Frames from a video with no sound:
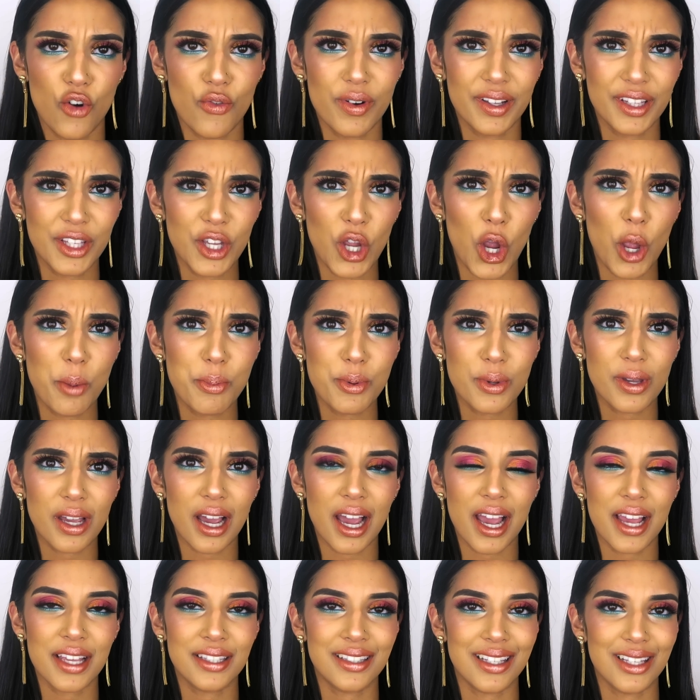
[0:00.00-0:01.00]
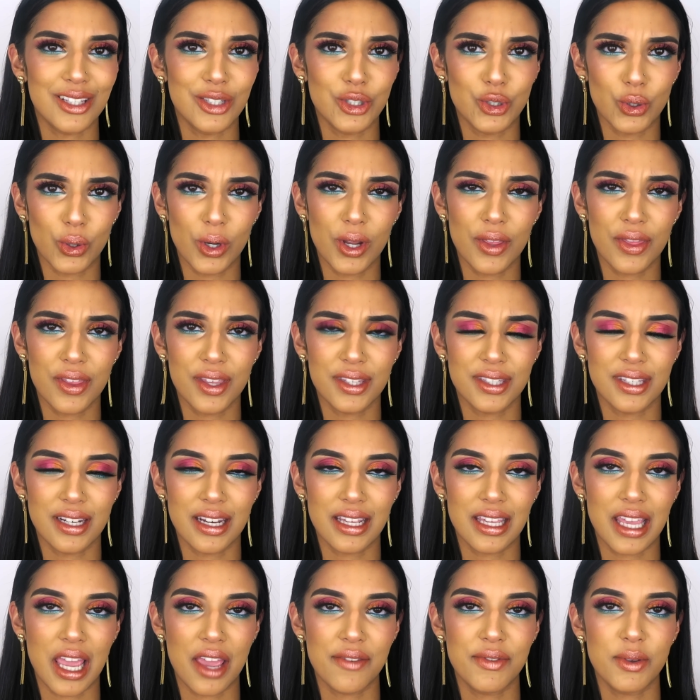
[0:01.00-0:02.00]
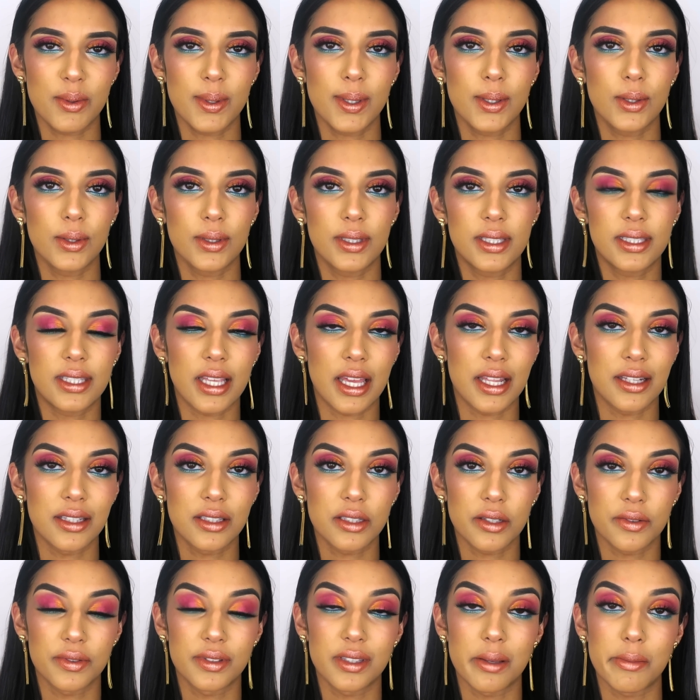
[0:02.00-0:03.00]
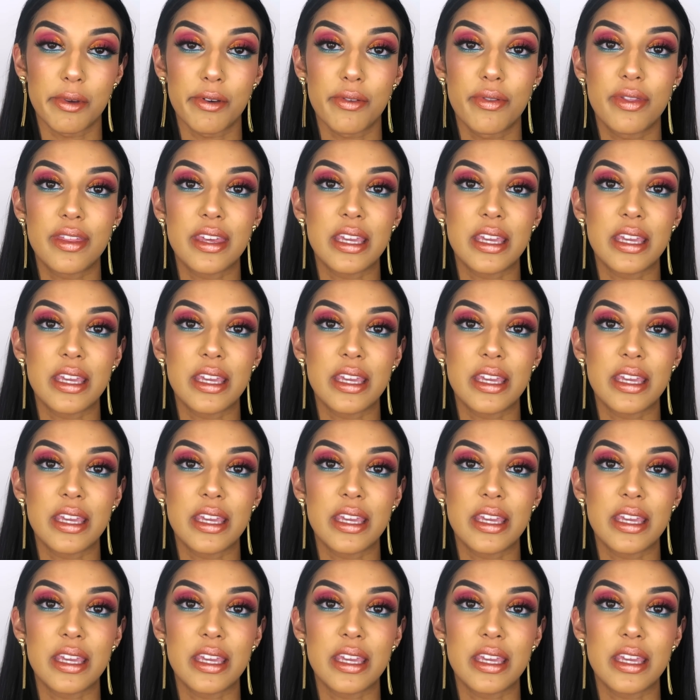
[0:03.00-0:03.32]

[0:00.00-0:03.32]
I really hope you guys enjoyed this and it gave you a good sense of some of